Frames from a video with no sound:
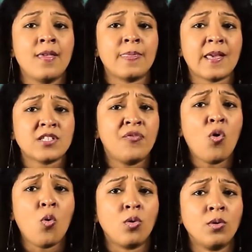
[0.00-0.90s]
That's
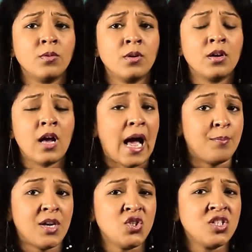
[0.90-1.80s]
4. I
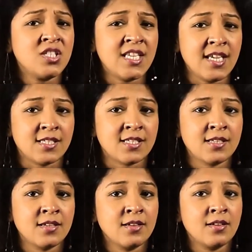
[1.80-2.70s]
mentioned
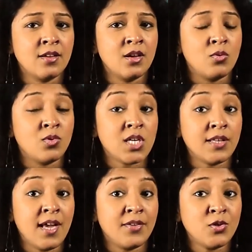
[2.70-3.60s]
6. Which are
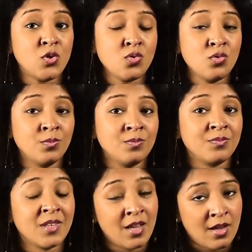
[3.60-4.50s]
the other 2?
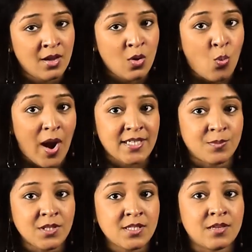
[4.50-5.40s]

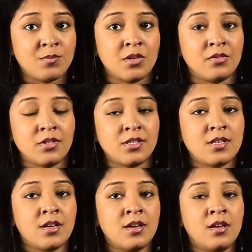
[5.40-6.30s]
Vitamins and
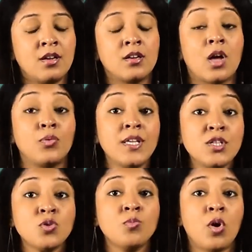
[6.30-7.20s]
minerals. Now,
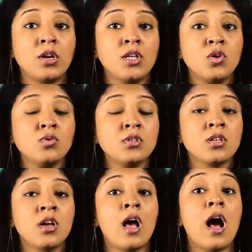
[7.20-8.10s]
these 2 molecules,
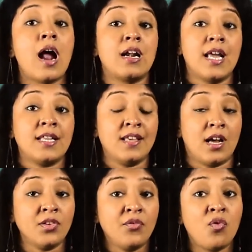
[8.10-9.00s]
unlike the
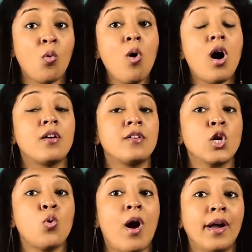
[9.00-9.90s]
other 4, are
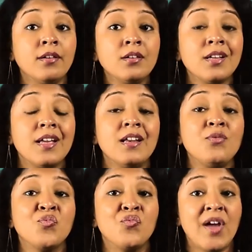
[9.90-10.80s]
required
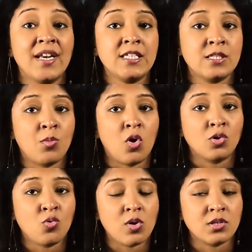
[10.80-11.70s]
in very small
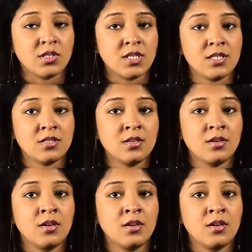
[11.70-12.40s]
quantities.